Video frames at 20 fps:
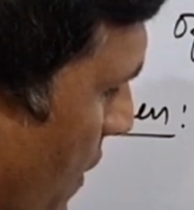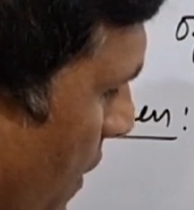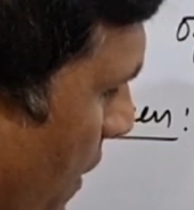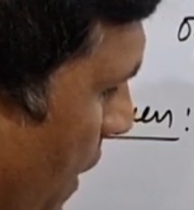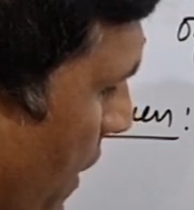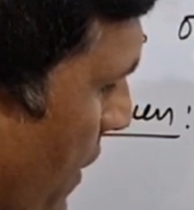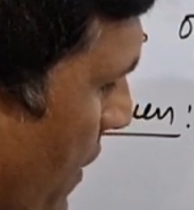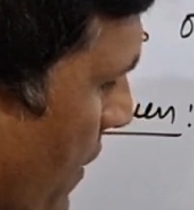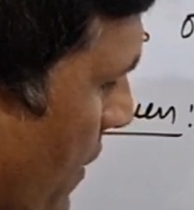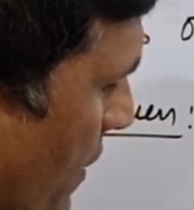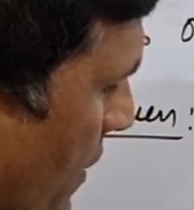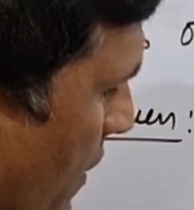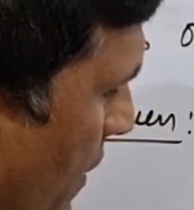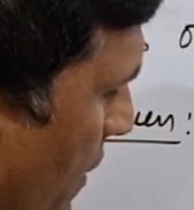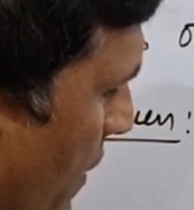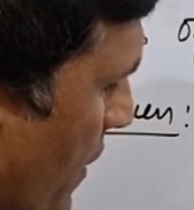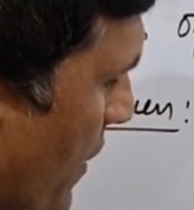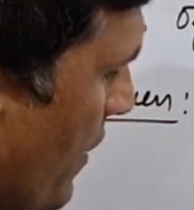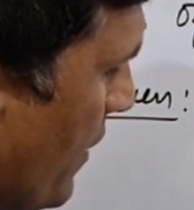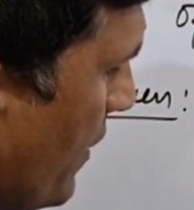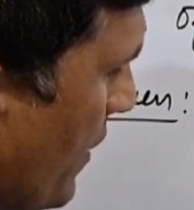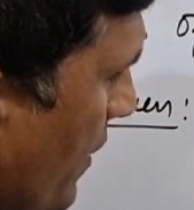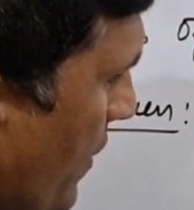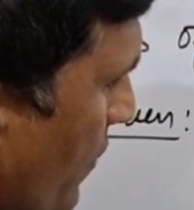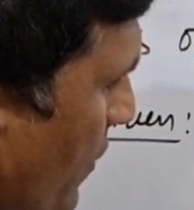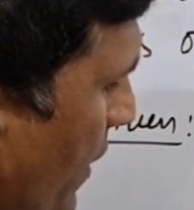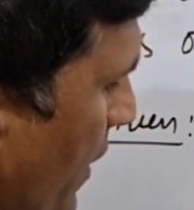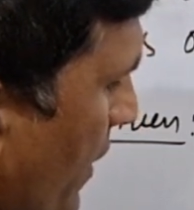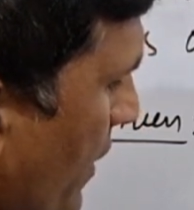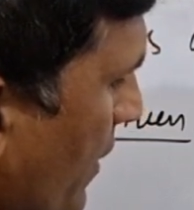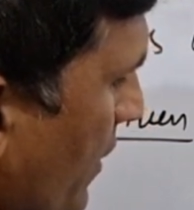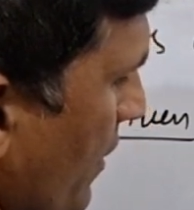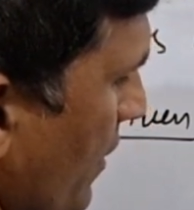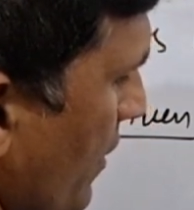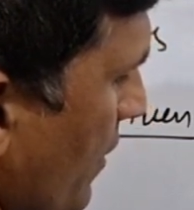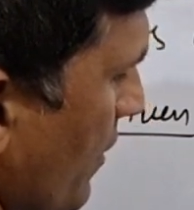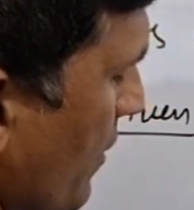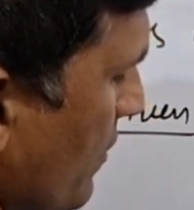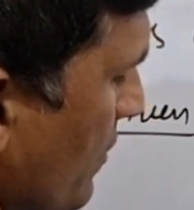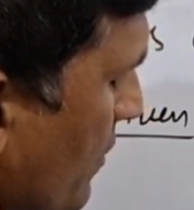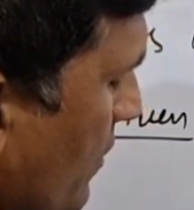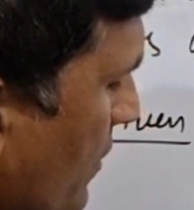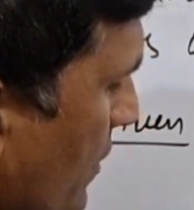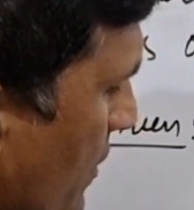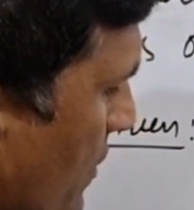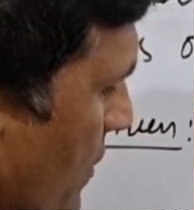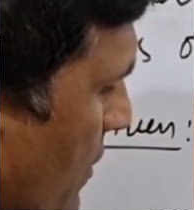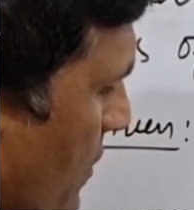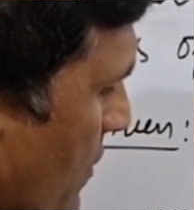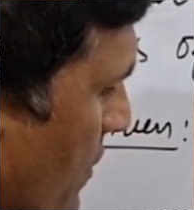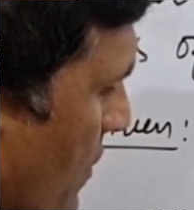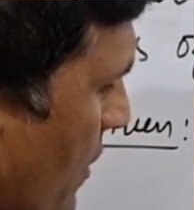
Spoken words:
right? Divided. So this is